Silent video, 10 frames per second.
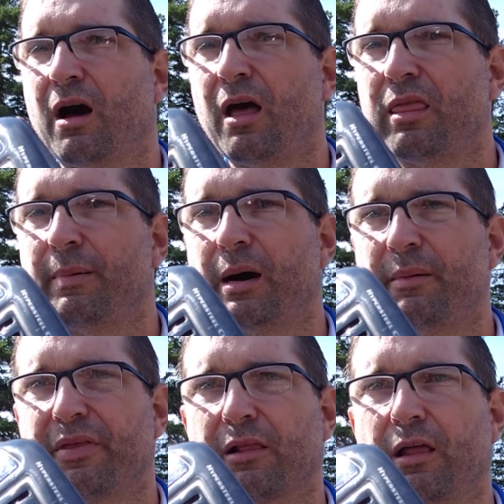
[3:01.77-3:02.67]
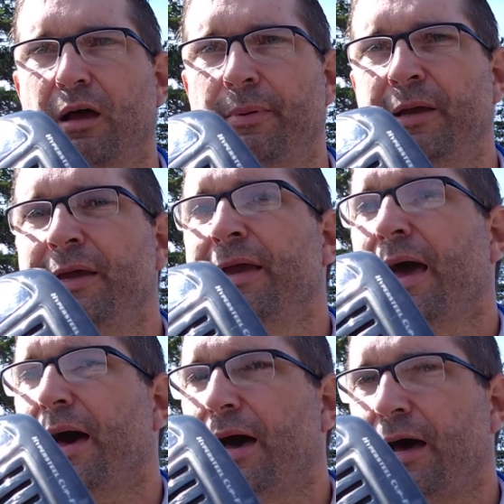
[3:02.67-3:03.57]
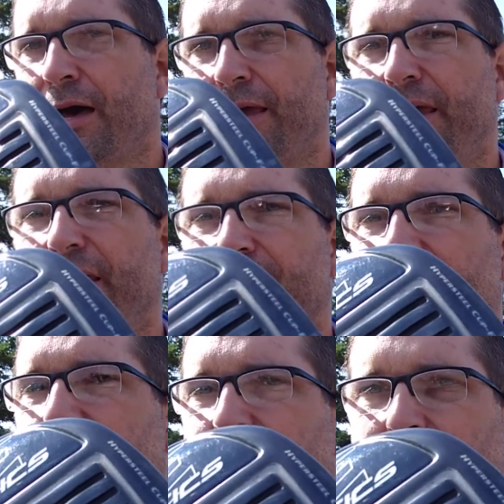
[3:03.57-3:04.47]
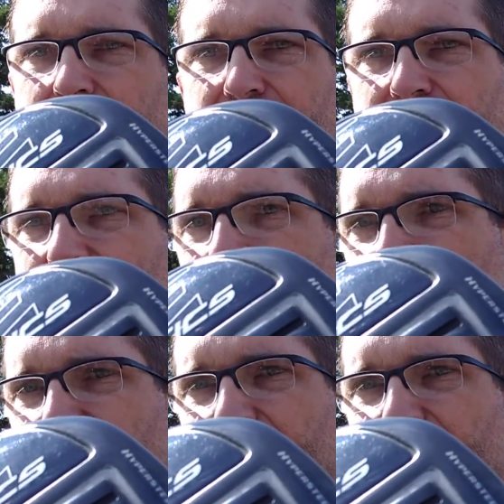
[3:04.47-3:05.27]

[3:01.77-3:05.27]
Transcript: on the bottom of the club. It allows you